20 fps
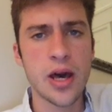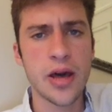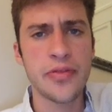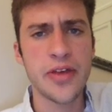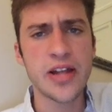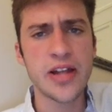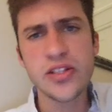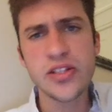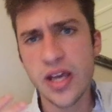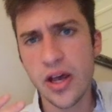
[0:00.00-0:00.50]

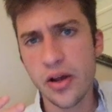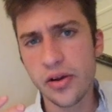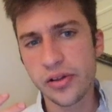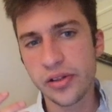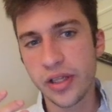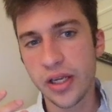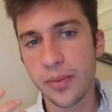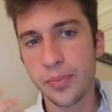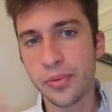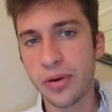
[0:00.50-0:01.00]
That's
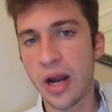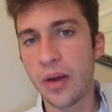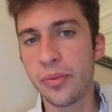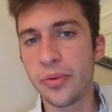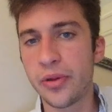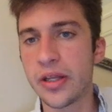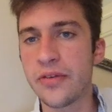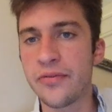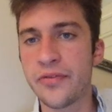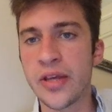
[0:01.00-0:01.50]
calculating
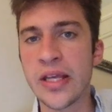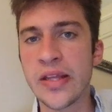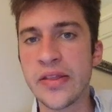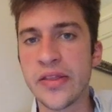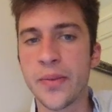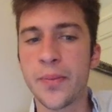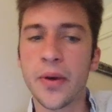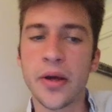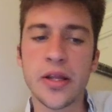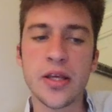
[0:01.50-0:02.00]
probability of in
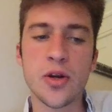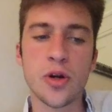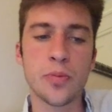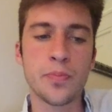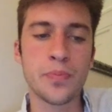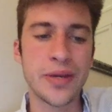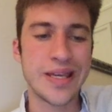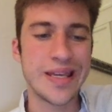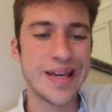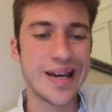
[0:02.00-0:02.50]
the money, or
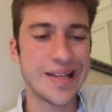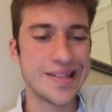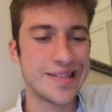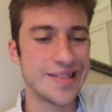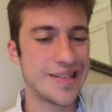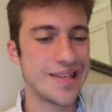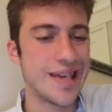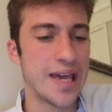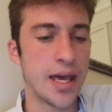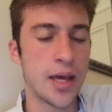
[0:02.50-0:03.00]

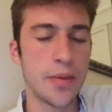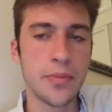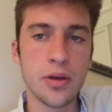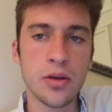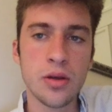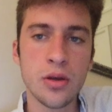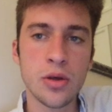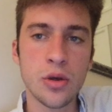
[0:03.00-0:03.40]
PITM,